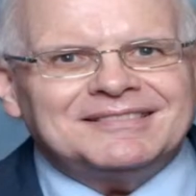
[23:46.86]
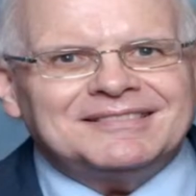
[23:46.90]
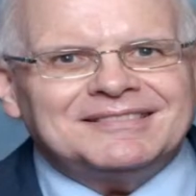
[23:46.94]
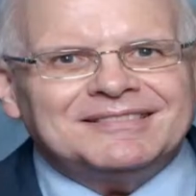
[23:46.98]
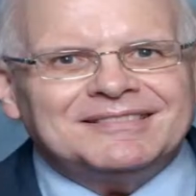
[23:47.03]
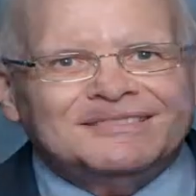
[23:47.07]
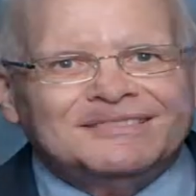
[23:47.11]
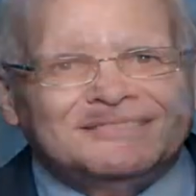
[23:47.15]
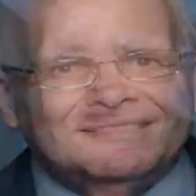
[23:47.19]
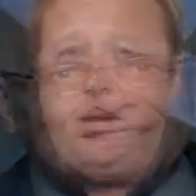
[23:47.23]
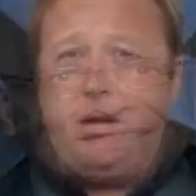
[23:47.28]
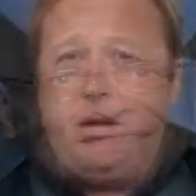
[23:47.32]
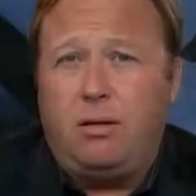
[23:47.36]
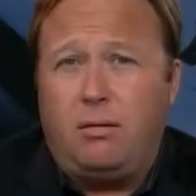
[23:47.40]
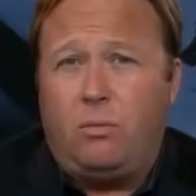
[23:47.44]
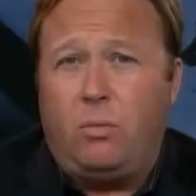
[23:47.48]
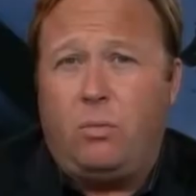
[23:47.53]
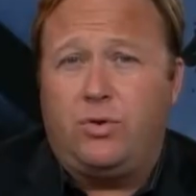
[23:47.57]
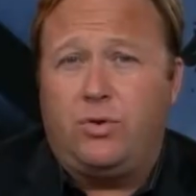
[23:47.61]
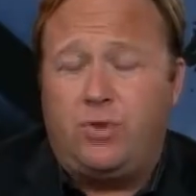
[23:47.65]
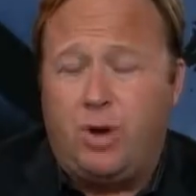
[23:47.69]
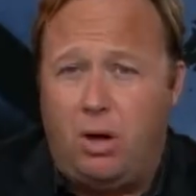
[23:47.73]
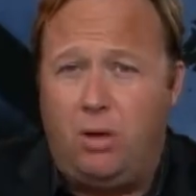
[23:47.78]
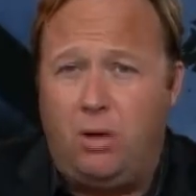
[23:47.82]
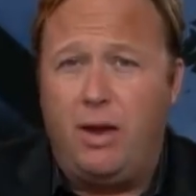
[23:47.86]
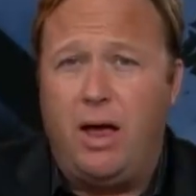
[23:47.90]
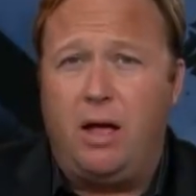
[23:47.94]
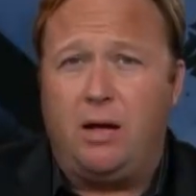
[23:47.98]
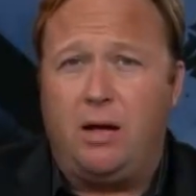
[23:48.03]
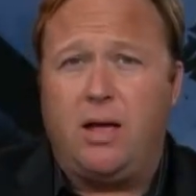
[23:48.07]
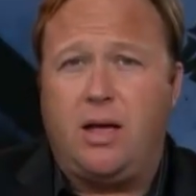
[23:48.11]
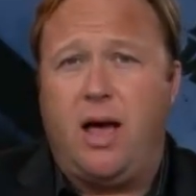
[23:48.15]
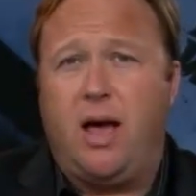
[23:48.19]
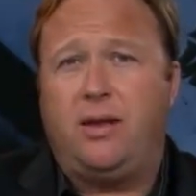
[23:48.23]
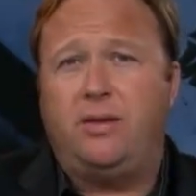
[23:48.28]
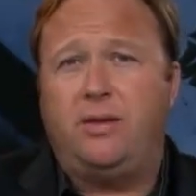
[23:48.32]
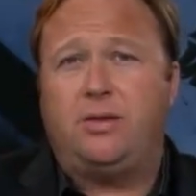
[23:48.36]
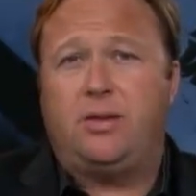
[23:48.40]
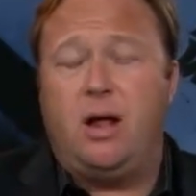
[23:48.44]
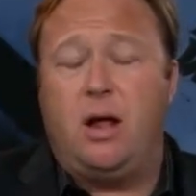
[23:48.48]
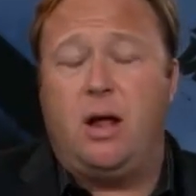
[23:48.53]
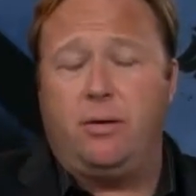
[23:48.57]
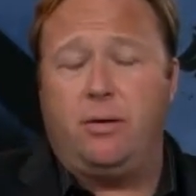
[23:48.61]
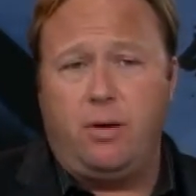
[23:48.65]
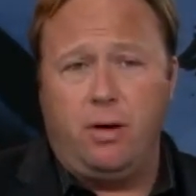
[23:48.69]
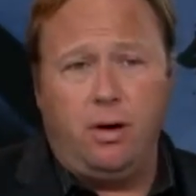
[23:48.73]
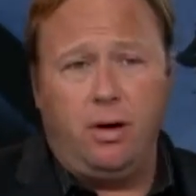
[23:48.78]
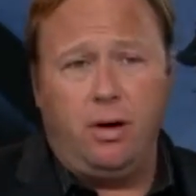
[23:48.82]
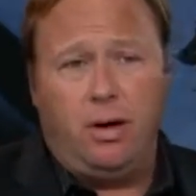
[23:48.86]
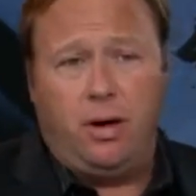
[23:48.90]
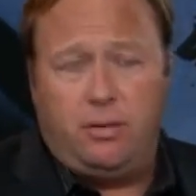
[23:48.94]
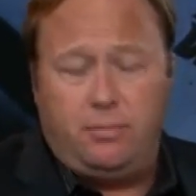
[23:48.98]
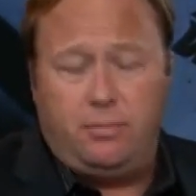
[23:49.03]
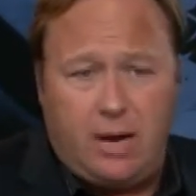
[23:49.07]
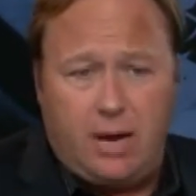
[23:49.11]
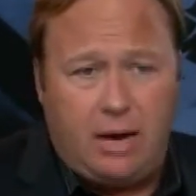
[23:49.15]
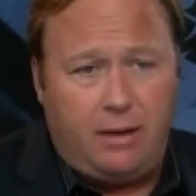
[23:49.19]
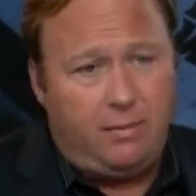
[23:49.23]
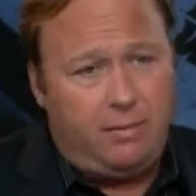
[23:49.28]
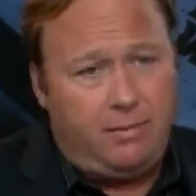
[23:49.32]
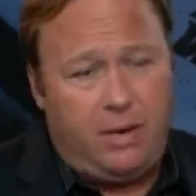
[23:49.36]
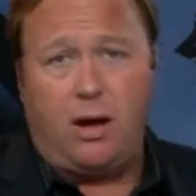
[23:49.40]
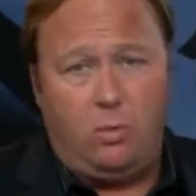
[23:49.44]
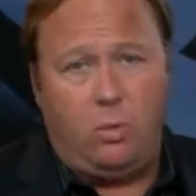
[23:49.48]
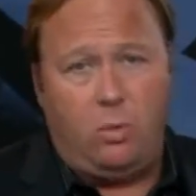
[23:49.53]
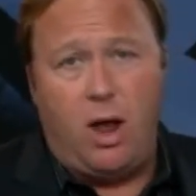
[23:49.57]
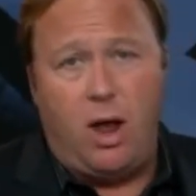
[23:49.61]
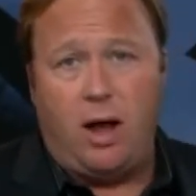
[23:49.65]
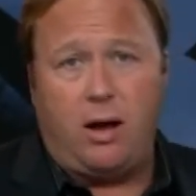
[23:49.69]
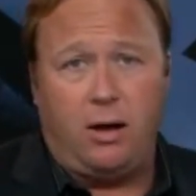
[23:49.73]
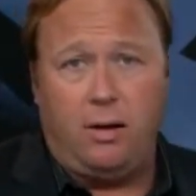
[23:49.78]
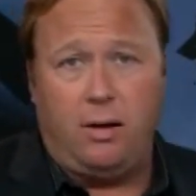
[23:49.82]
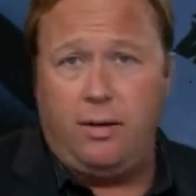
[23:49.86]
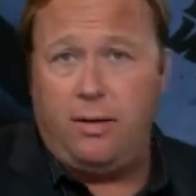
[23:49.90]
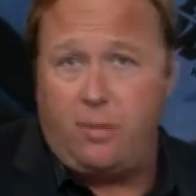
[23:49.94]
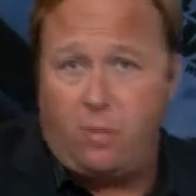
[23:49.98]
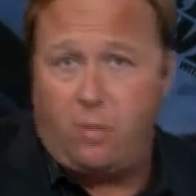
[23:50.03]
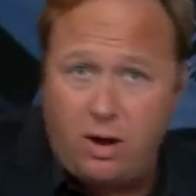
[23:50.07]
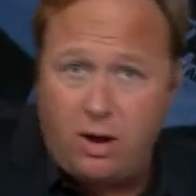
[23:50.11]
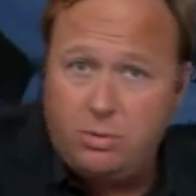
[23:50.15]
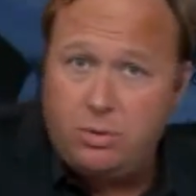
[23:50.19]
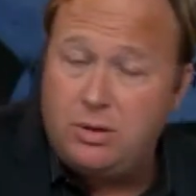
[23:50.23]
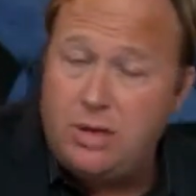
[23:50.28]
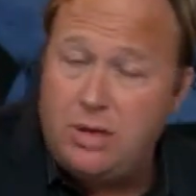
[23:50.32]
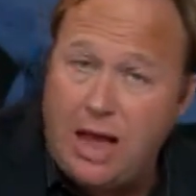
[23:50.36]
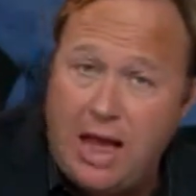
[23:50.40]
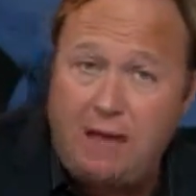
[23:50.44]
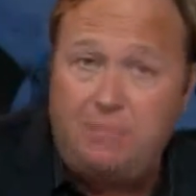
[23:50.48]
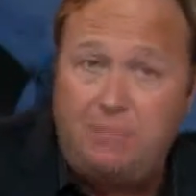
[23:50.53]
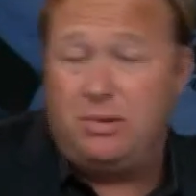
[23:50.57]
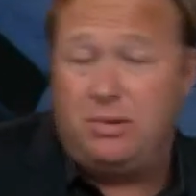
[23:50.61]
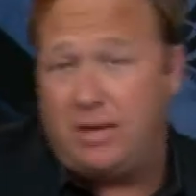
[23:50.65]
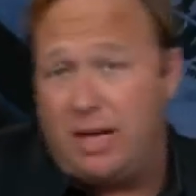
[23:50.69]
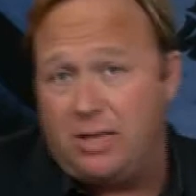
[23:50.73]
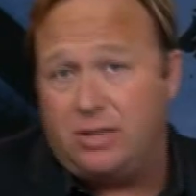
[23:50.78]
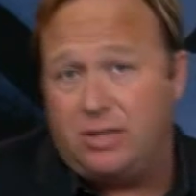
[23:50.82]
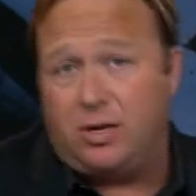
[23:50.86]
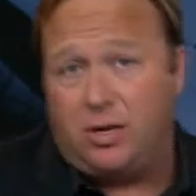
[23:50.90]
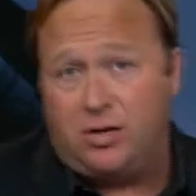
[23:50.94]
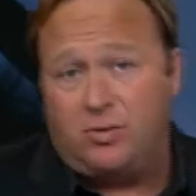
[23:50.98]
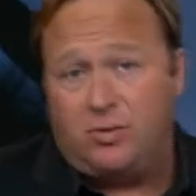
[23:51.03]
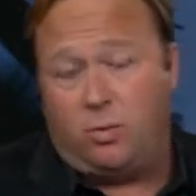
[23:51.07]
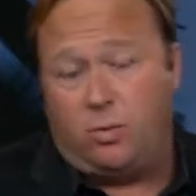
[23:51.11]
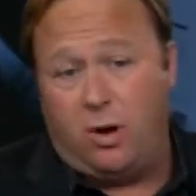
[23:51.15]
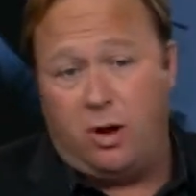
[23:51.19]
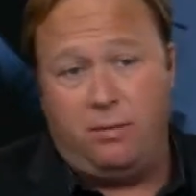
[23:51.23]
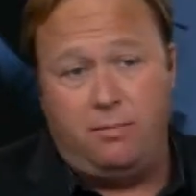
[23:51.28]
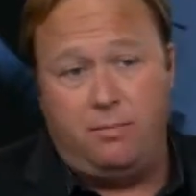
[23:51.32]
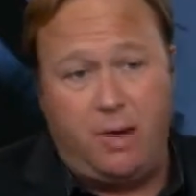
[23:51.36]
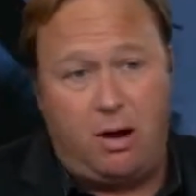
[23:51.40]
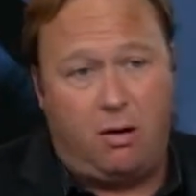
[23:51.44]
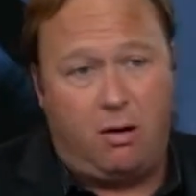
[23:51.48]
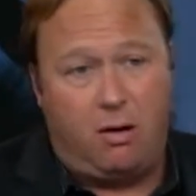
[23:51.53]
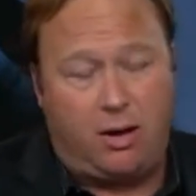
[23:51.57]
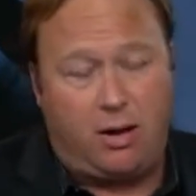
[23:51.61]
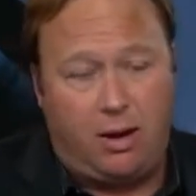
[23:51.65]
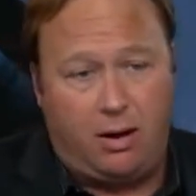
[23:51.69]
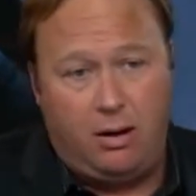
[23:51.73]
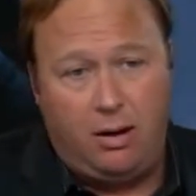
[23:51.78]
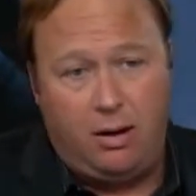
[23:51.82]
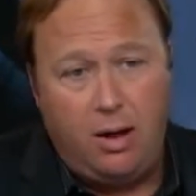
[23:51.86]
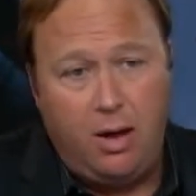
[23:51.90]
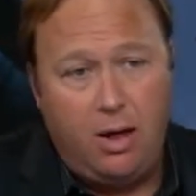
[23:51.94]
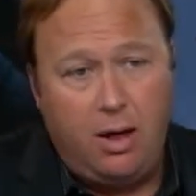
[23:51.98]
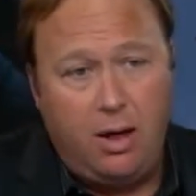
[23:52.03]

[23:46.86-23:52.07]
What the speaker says: But we're told Al-Qaeda is now good. I mean, we're not going to agree with that, but that's because we're un-American.